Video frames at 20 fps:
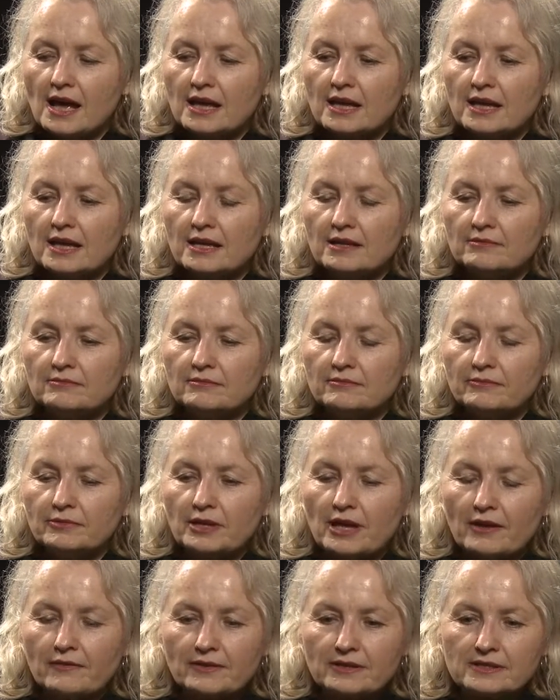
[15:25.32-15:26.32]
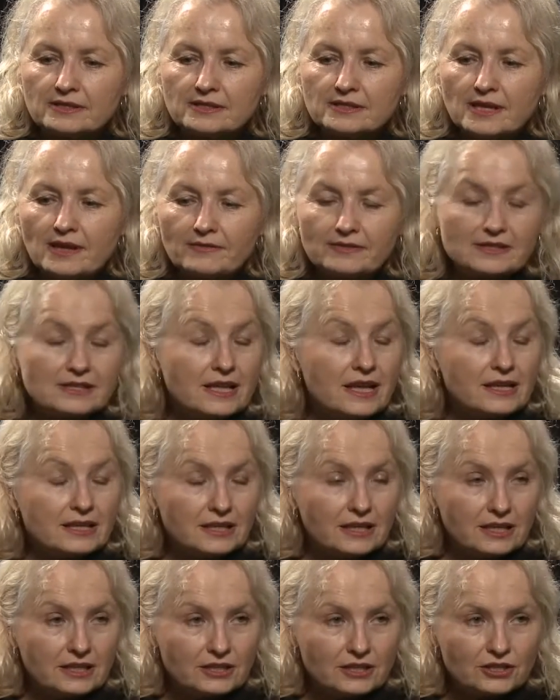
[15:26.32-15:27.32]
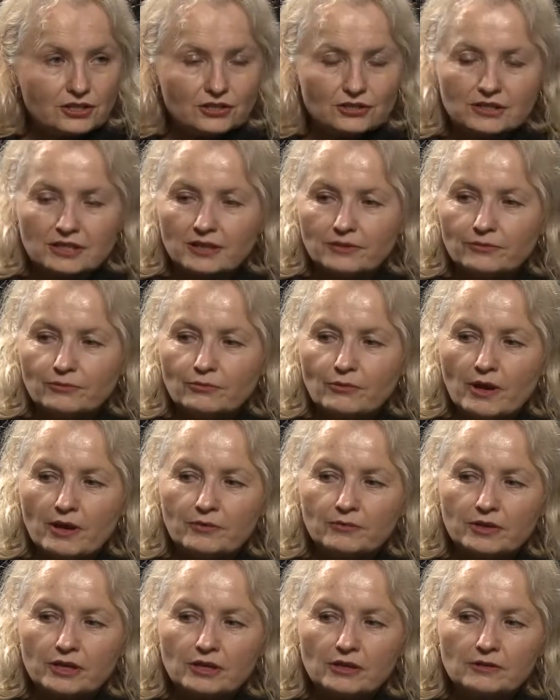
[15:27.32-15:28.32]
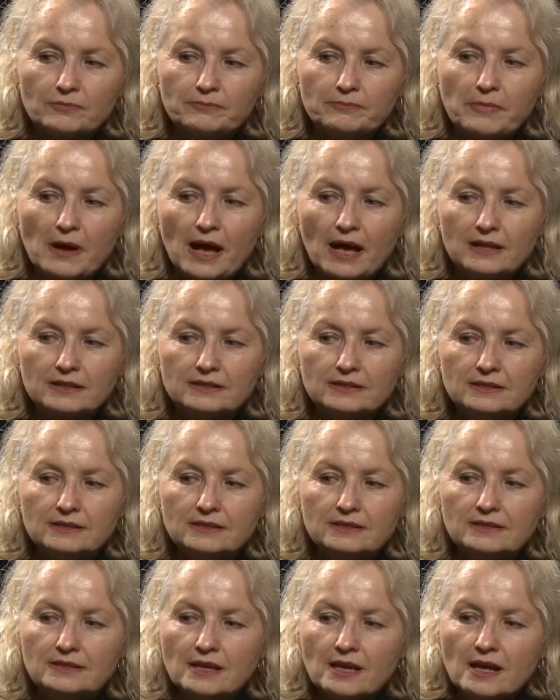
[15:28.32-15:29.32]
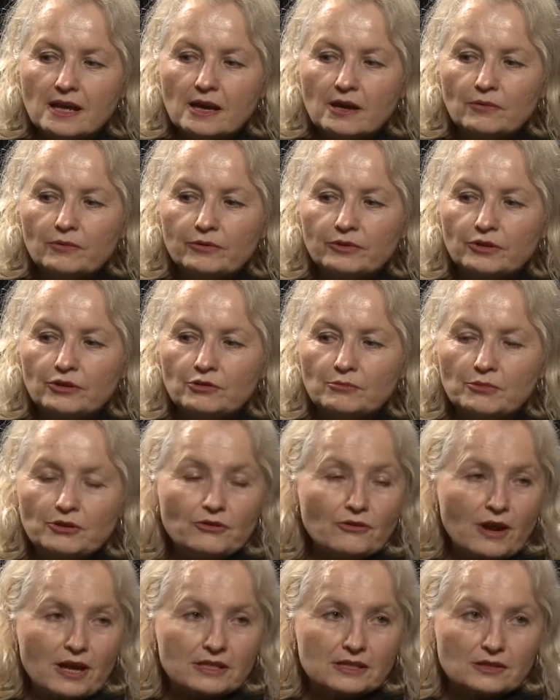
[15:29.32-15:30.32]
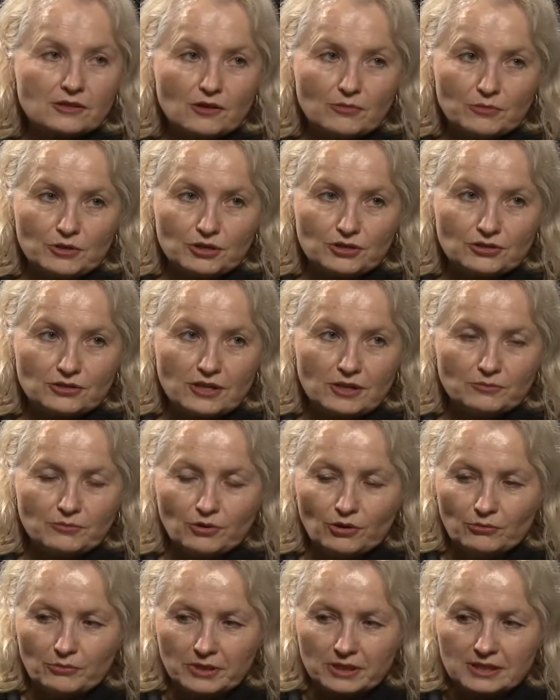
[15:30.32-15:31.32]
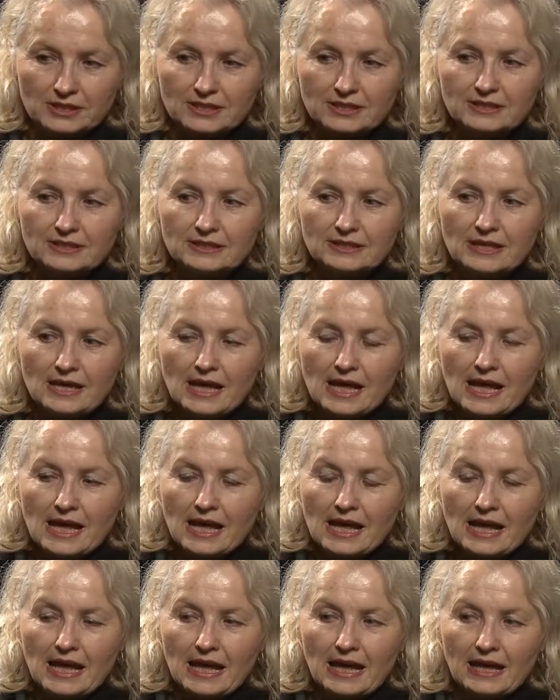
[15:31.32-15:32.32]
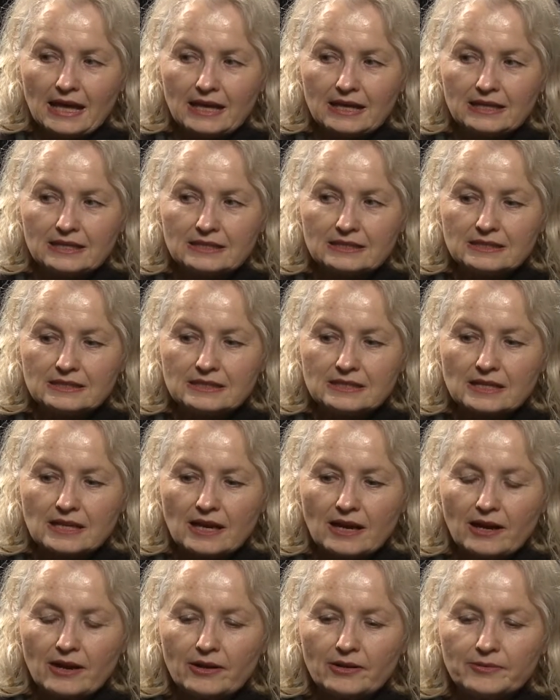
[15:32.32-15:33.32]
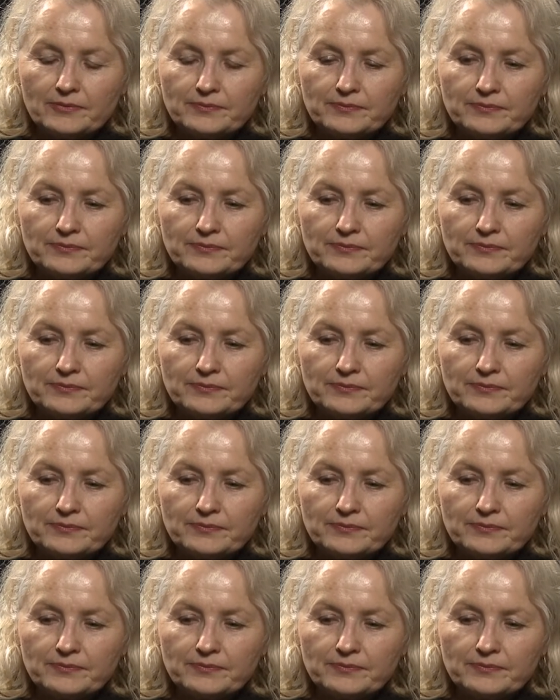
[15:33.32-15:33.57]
in we have a service learning initiative where we partnered with Human Rights Commission in Bloomington, and uh,